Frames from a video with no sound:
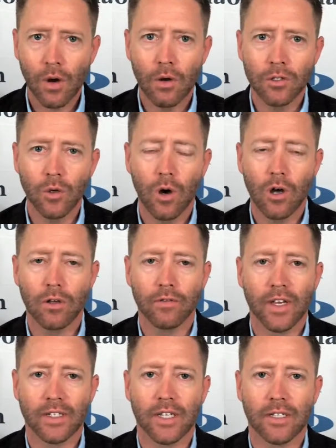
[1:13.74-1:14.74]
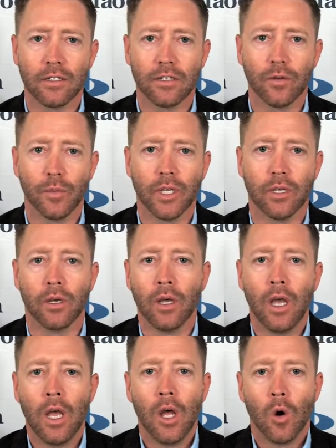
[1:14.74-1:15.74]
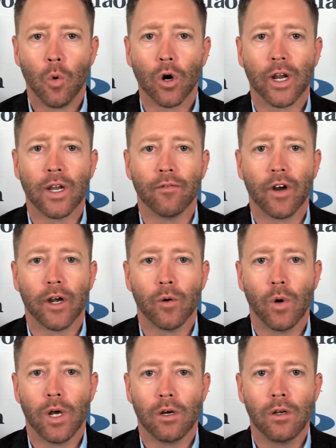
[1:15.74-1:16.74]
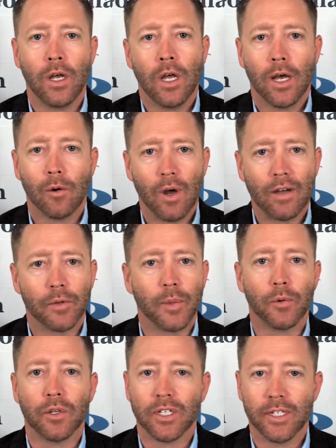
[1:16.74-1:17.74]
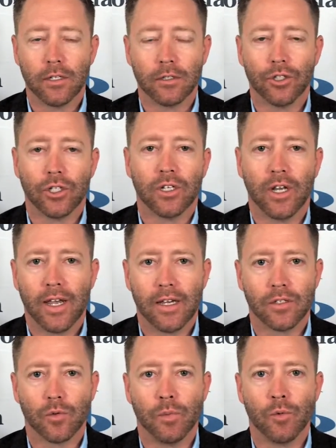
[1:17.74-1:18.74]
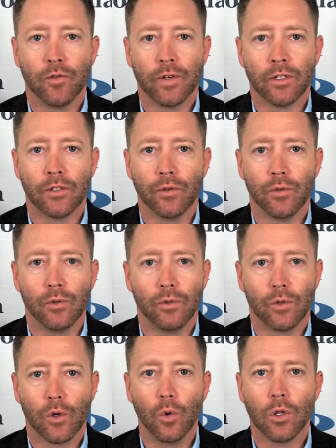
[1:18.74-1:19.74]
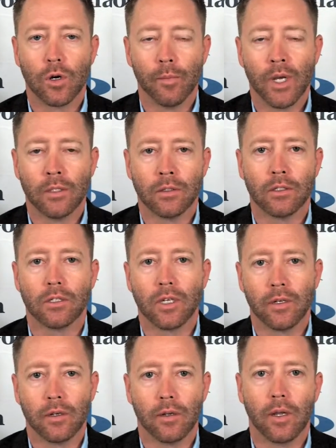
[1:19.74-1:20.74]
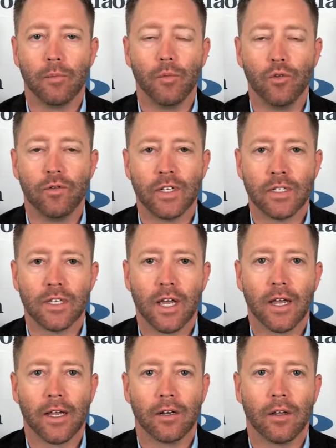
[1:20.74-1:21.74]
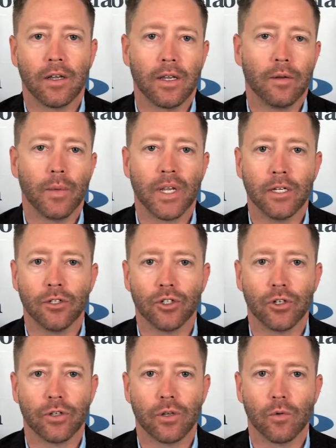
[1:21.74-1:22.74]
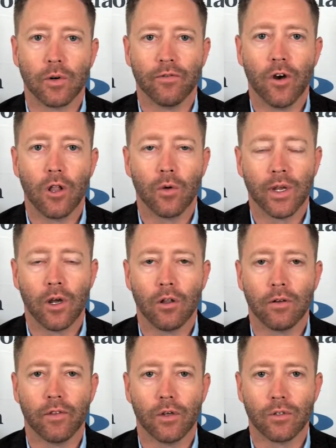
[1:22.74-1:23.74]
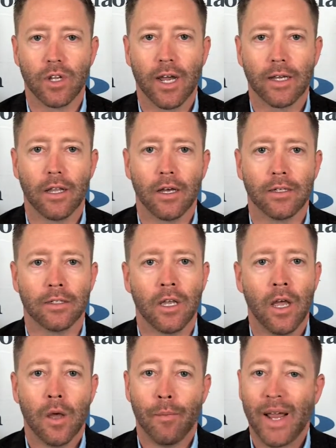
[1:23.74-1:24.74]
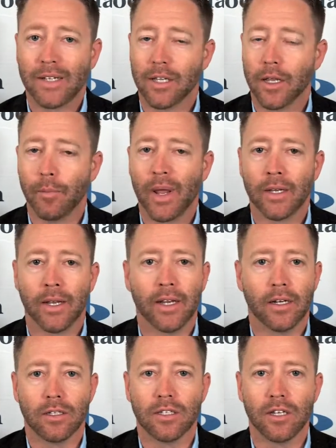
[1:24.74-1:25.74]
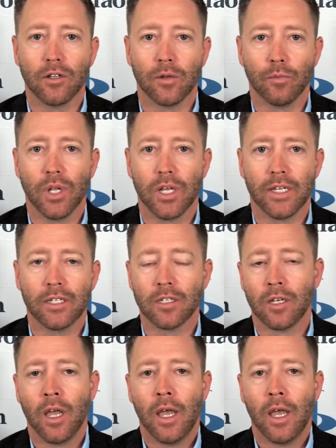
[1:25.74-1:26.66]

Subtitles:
So all of that tends to be working very well. We'll have to be really diligent as we move into cooler months and move inside and making sure that we're following all of those guidelines. Masking mandate is still in place.